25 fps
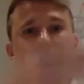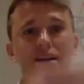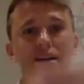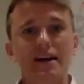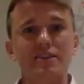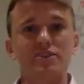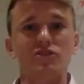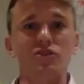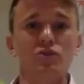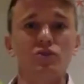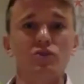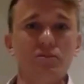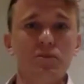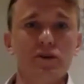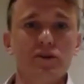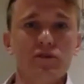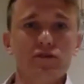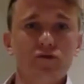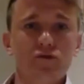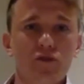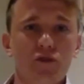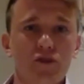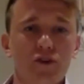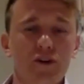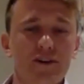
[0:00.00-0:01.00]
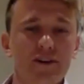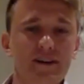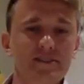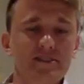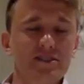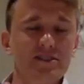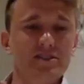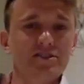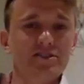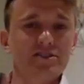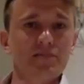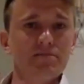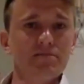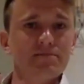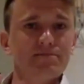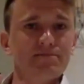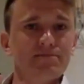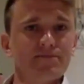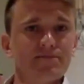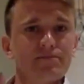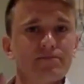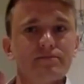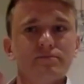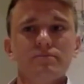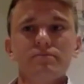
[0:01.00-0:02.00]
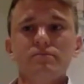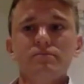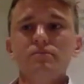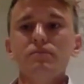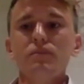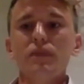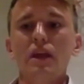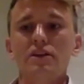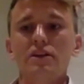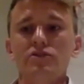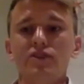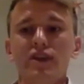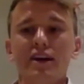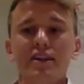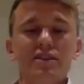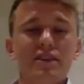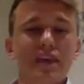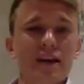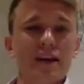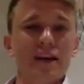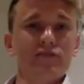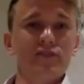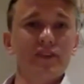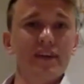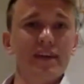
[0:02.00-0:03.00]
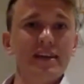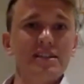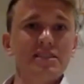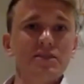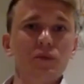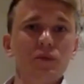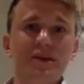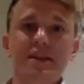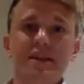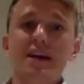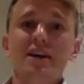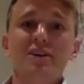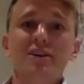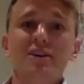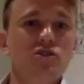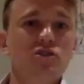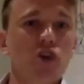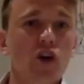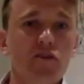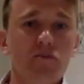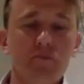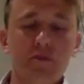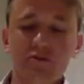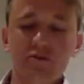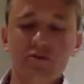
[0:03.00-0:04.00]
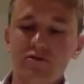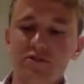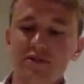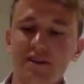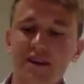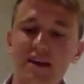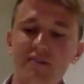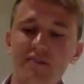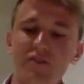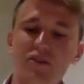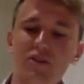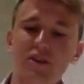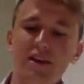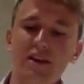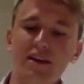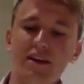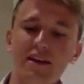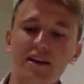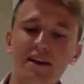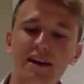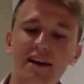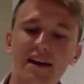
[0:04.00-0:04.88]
suitable for the system. So you get 10 of these with servo motors and everything.